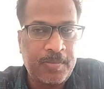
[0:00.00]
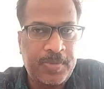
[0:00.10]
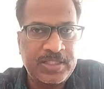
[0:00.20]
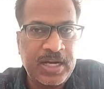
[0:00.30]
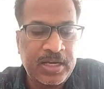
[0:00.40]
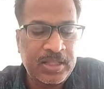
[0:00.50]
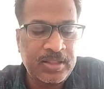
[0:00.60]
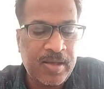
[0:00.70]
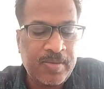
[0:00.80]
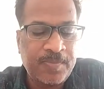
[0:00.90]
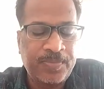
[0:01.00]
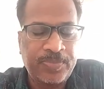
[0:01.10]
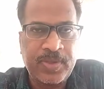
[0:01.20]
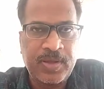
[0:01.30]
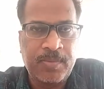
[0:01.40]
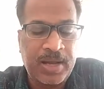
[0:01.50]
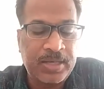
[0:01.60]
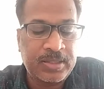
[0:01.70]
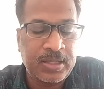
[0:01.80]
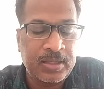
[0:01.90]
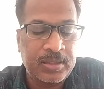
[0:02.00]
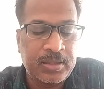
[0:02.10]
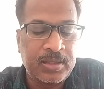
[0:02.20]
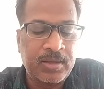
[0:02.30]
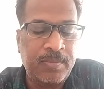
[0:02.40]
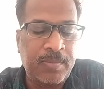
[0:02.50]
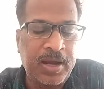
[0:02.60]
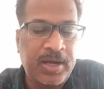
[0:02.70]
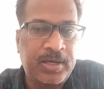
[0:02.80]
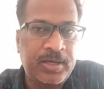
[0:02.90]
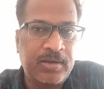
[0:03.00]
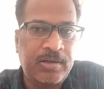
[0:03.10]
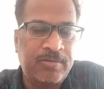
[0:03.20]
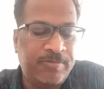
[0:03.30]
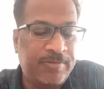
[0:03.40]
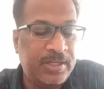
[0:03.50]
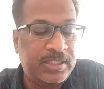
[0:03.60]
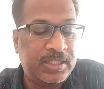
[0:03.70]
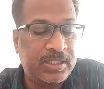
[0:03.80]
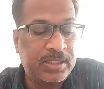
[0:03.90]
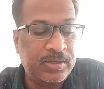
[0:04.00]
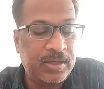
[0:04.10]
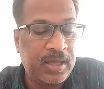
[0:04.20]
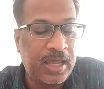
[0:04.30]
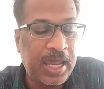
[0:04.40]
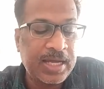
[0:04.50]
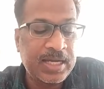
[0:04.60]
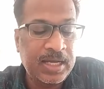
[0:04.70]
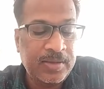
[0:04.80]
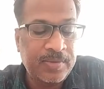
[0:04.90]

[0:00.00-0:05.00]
present in the pulses, meat, fish, egg,